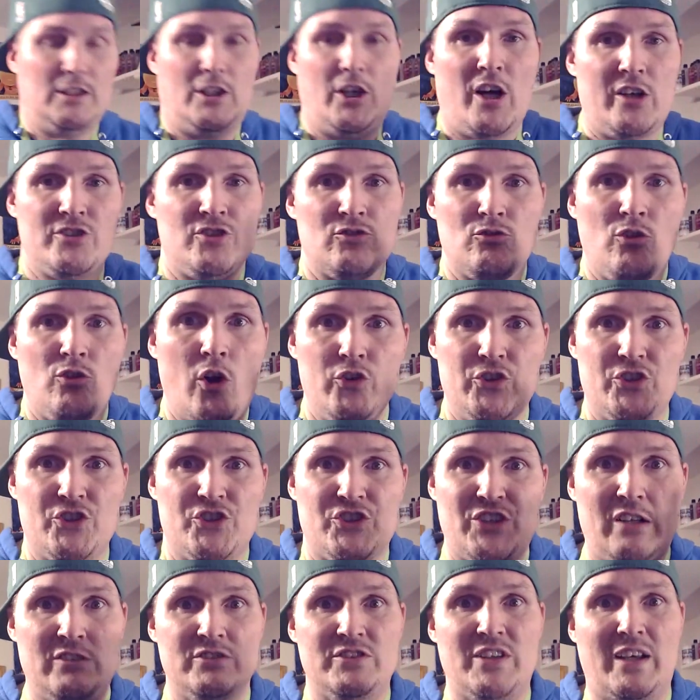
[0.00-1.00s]
Guns N' Roses
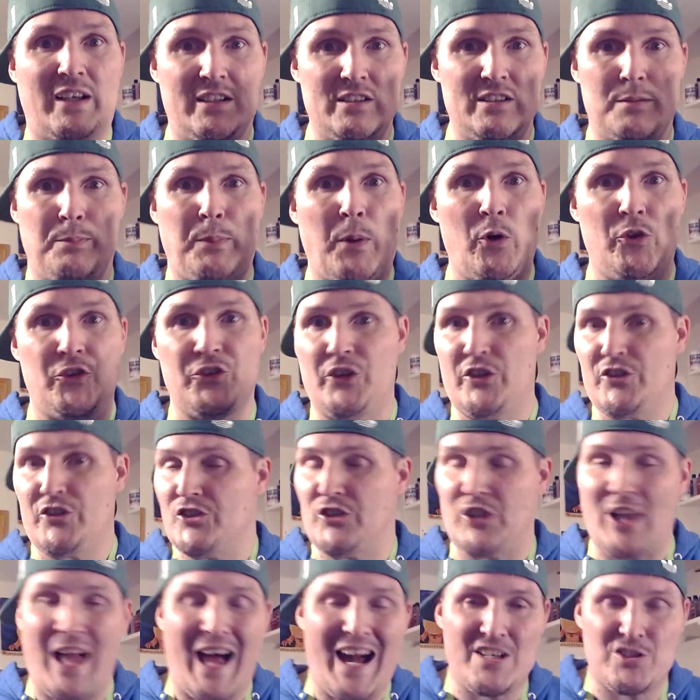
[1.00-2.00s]
sounds like it's supposed to.
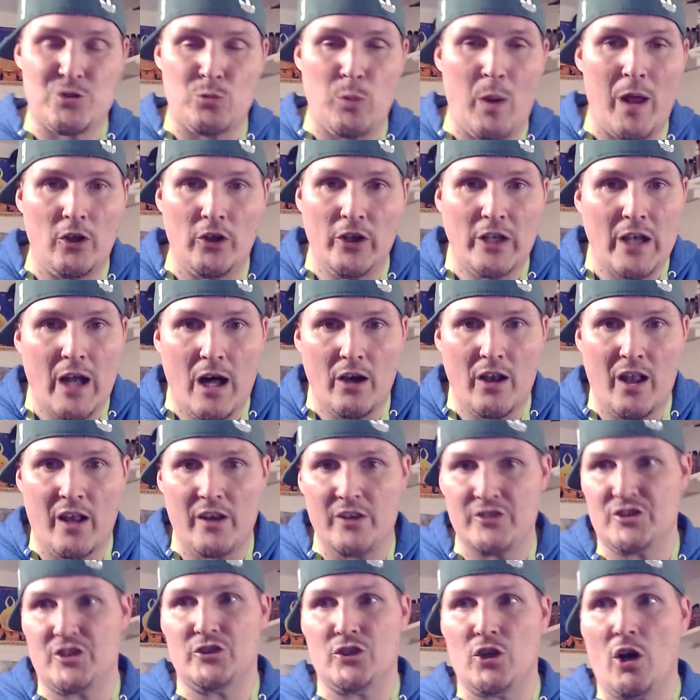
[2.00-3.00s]
Slash wailing out on
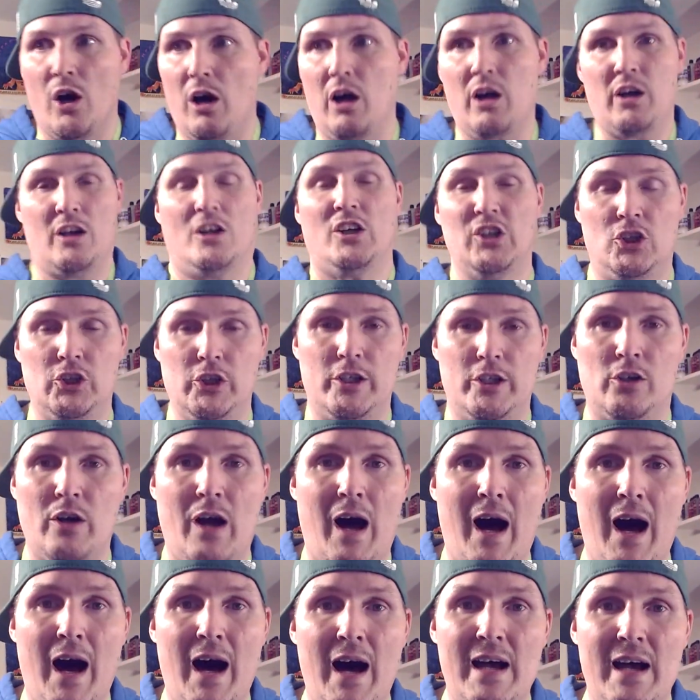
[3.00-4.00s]
his guitar, clear
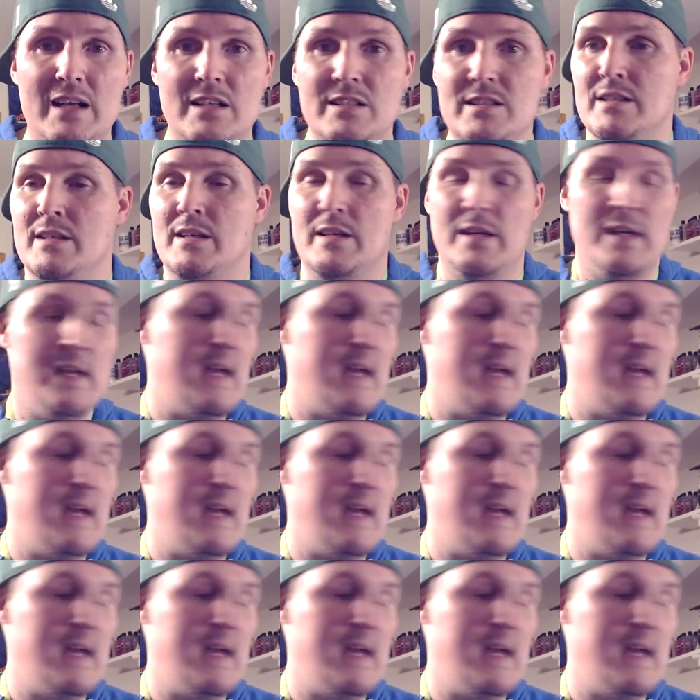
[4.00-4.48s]
highs.